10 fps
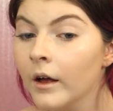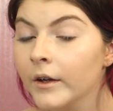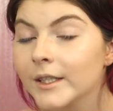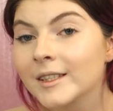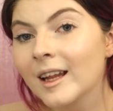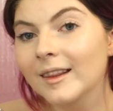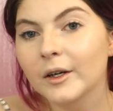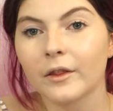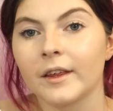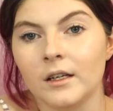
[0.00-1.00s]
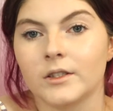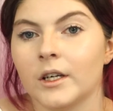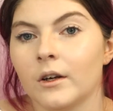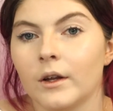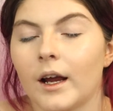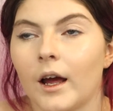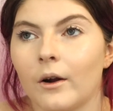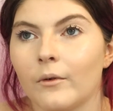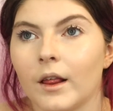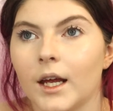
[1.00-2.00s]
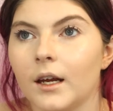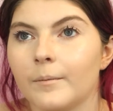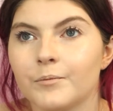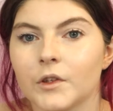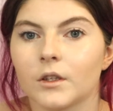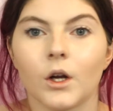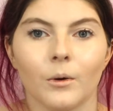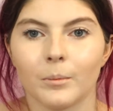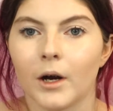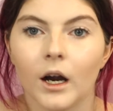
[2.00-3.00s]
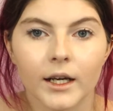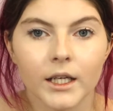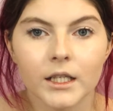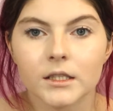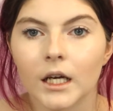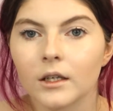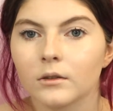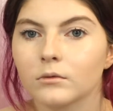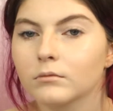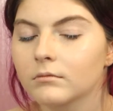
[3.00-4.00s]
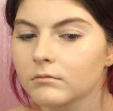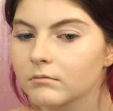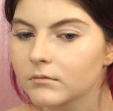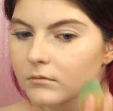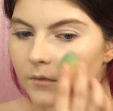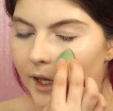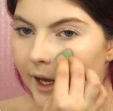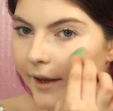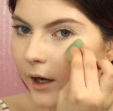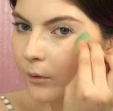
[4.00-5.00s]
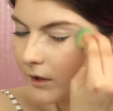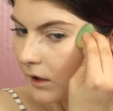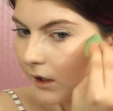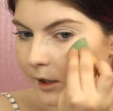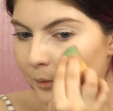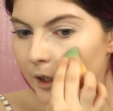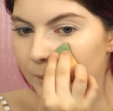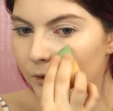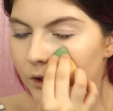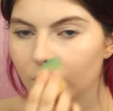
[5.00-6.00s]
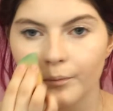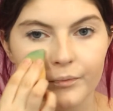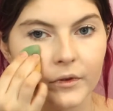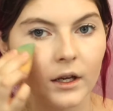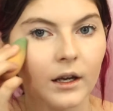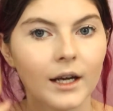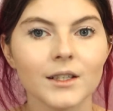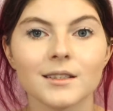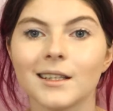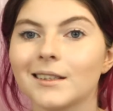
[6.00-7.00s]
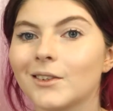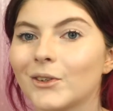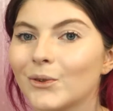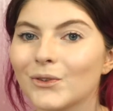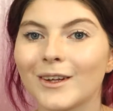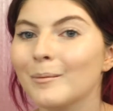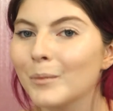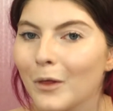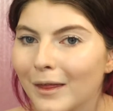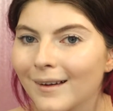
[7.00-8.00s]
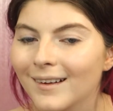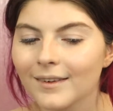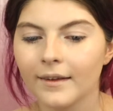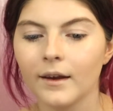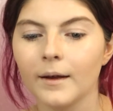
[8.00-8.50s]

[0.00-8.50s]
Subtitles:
Just the little things, you know, like I don't really go to parties. I don't hang out with a lot of people. I just like to do simple things.